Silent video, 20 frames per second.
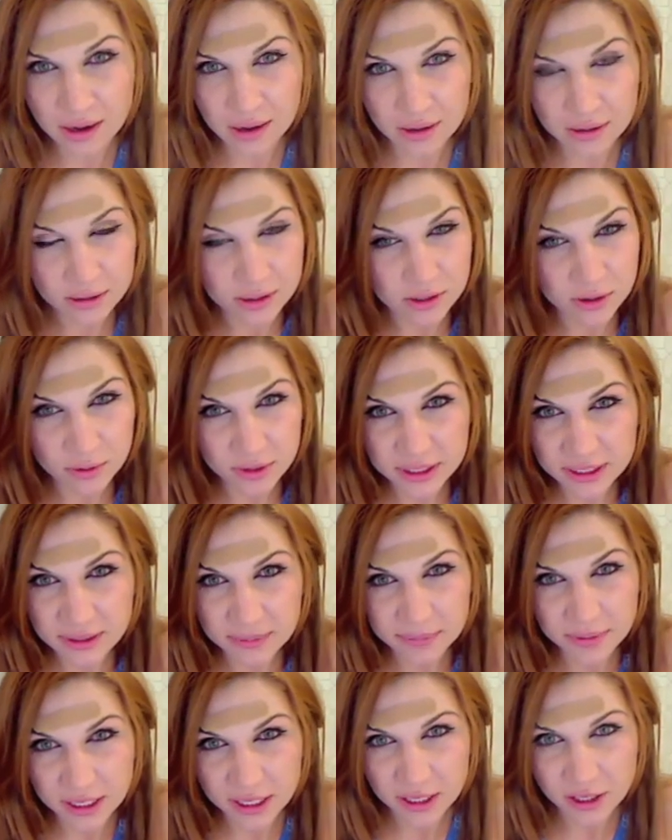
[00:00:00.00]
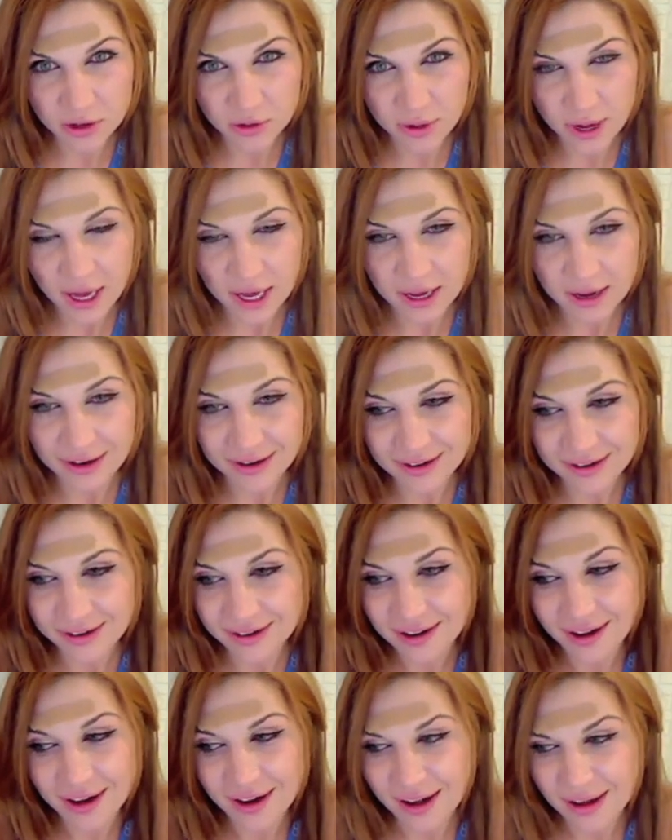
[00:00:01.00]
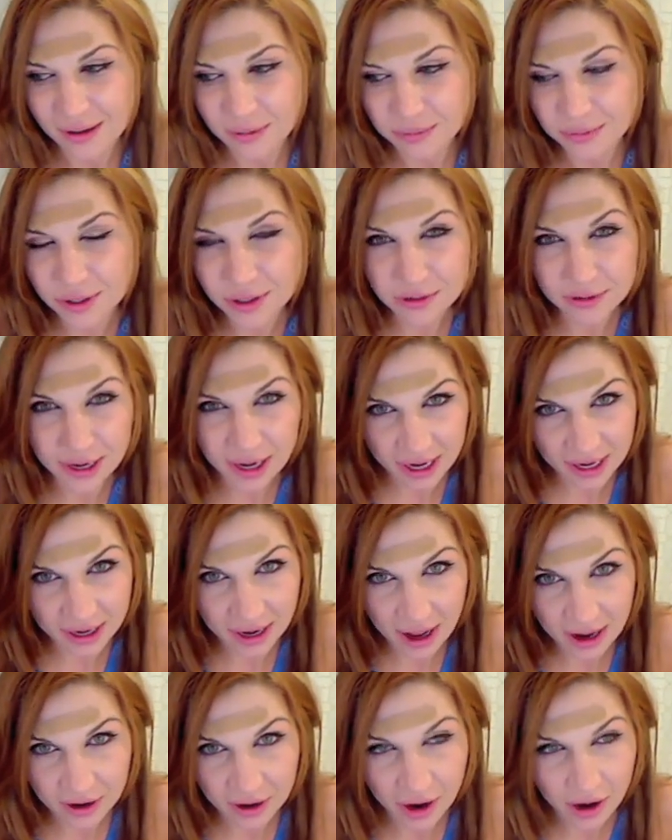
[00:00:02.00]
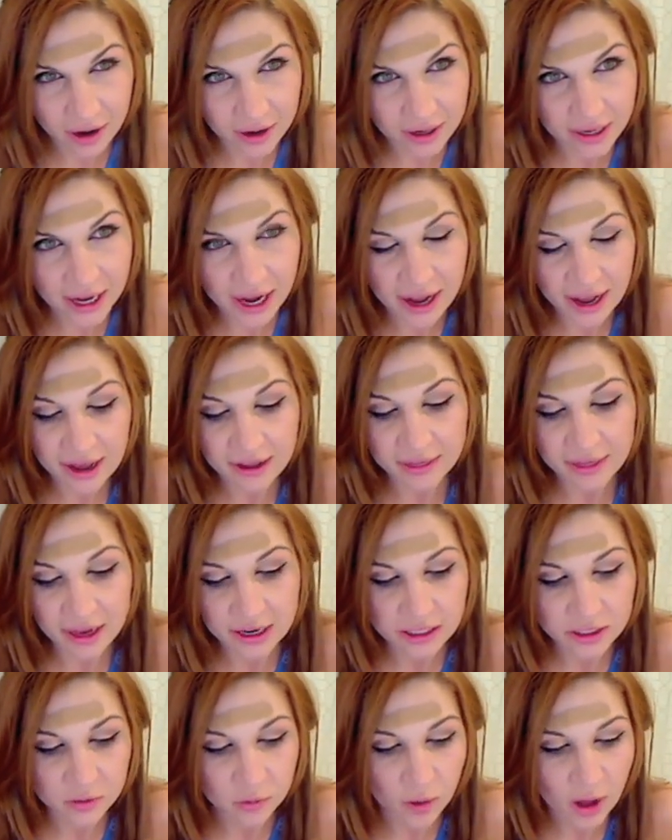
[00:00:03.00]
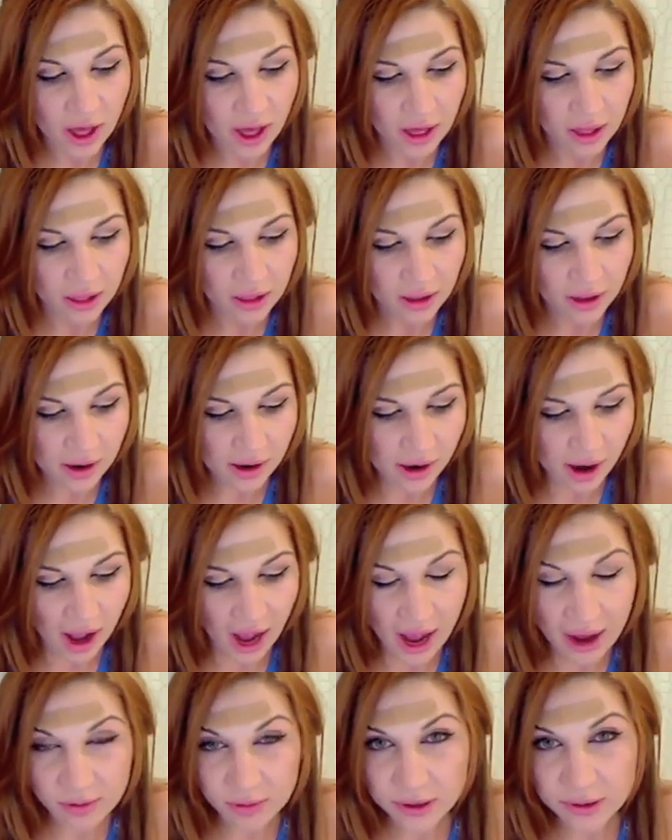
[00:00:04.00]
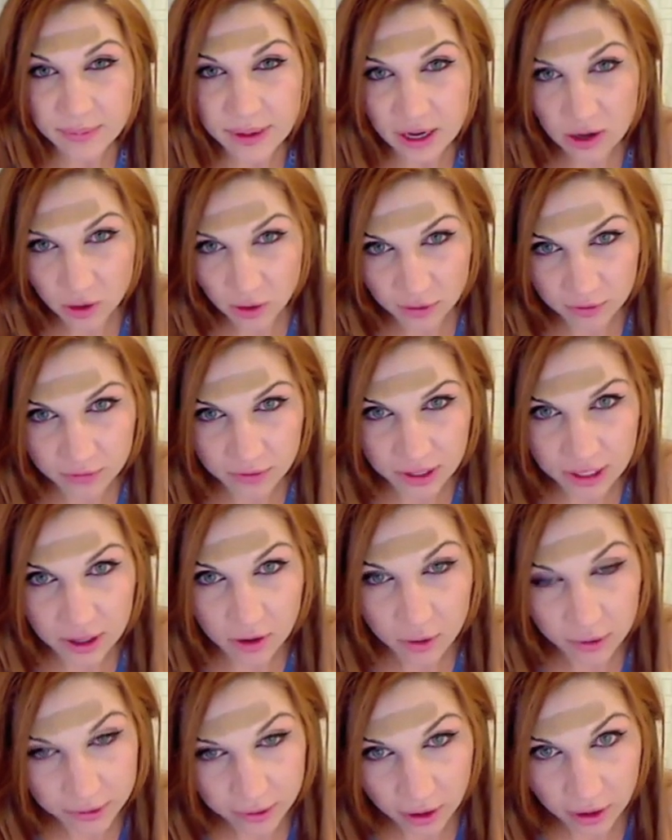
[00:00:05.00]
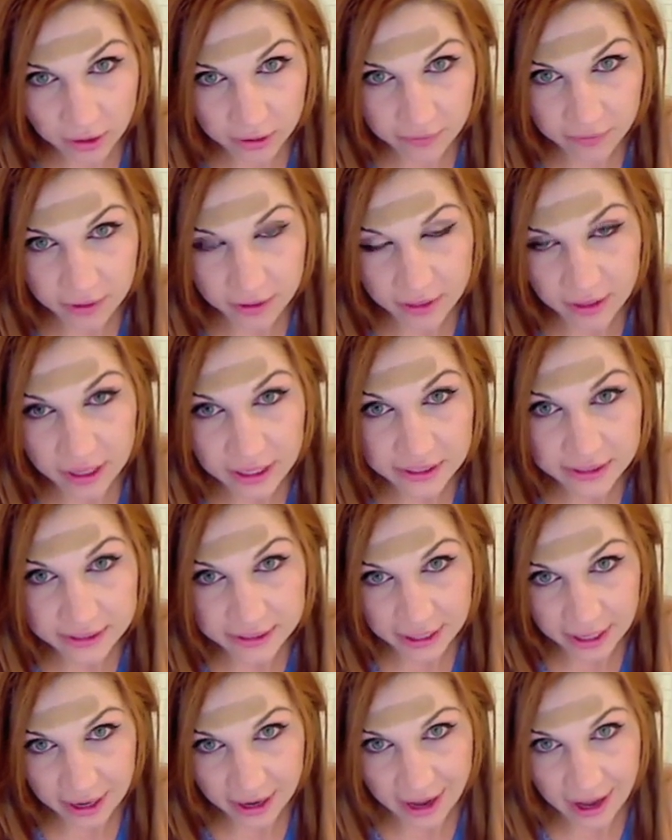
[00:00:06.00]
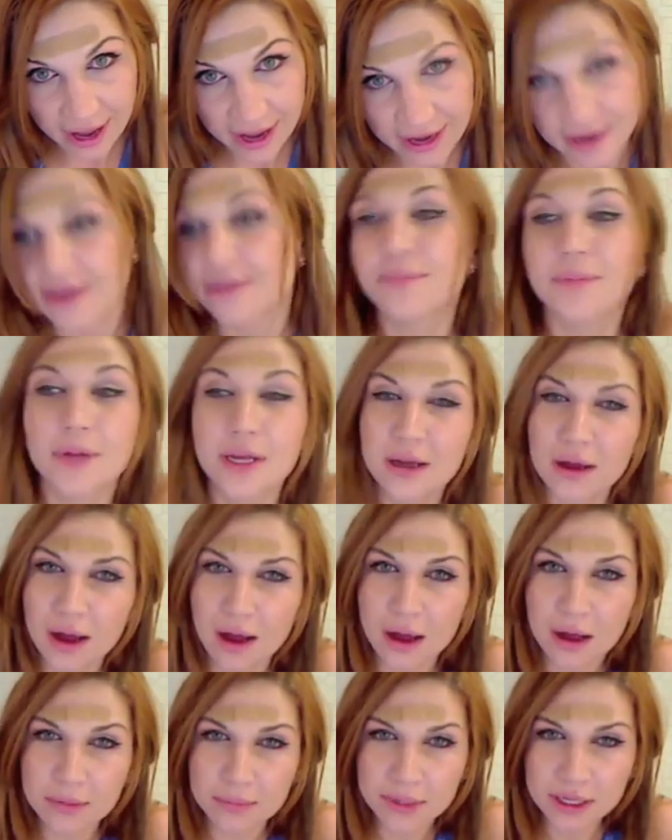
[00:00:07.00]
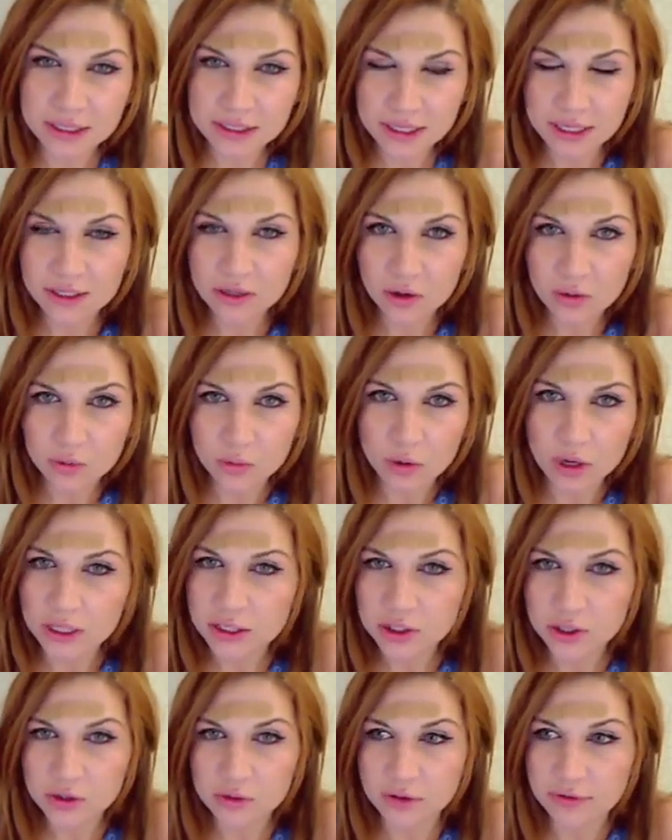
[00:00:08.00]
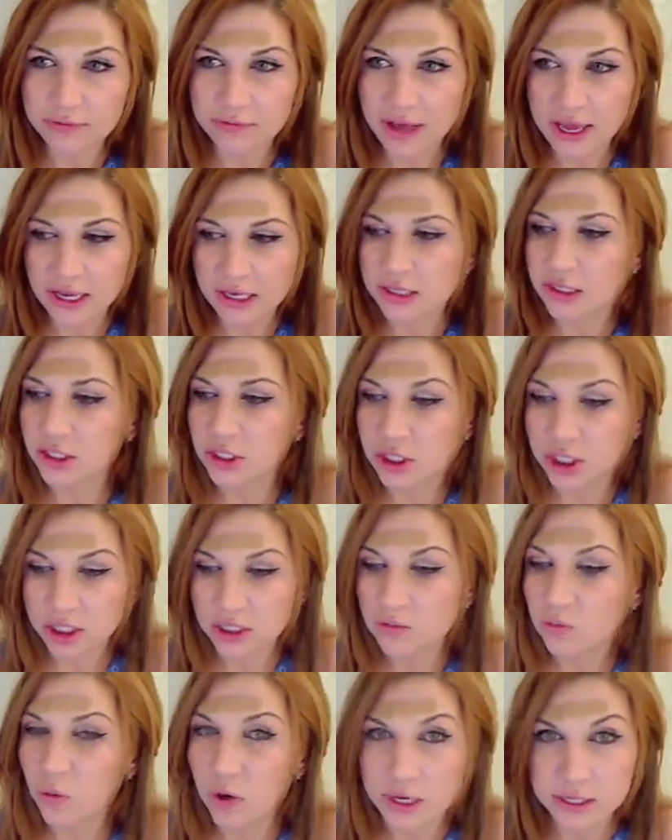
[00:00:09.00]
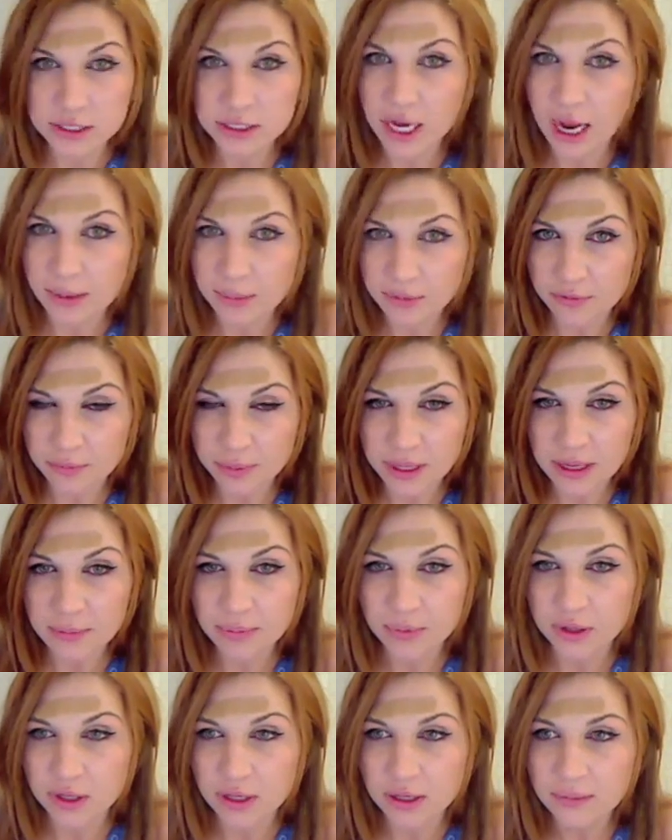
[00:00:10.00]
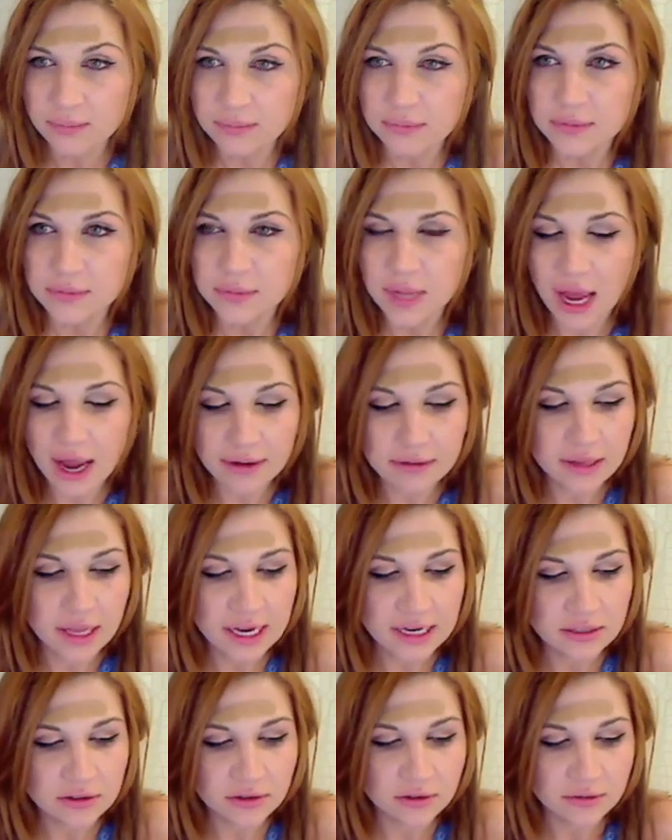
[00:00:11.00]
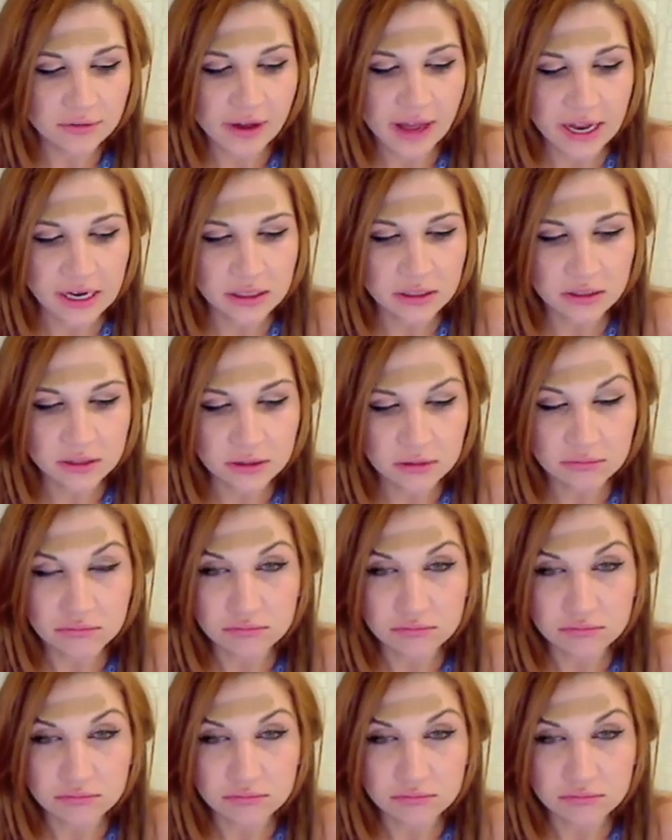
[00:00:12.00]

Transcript: so what's something you hate? Um, you could hate Ed Hardy. I hate that as well. I want to make a whole video on all of the things that I hate um, because I don't want to offend just one type of people. I'd like to offend